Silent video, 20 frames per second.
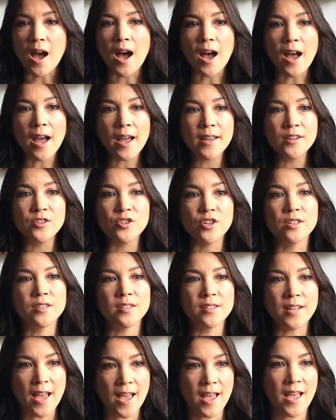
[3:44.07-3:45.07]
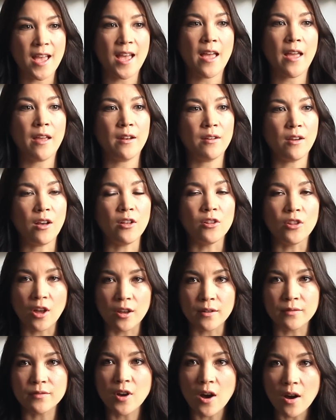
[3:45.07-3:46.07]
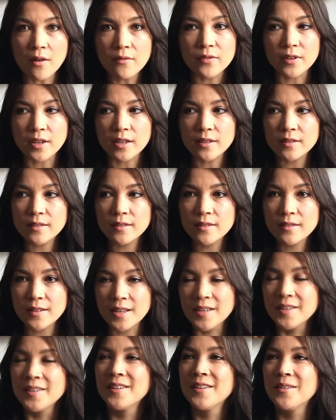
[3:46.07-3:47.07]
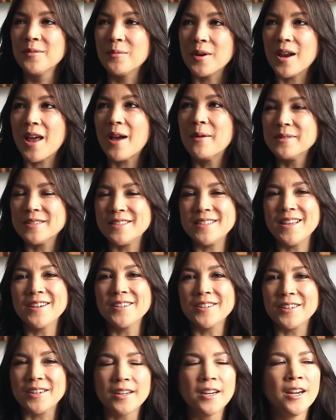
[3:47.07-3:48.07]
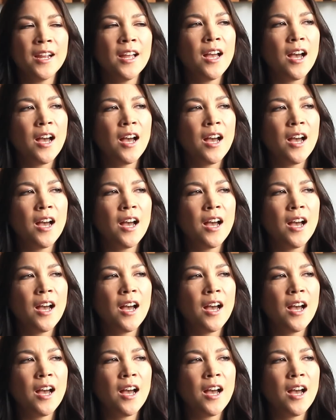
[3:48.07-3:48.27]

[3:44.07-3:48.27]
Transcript: I just had a lot of confidence when I was younger.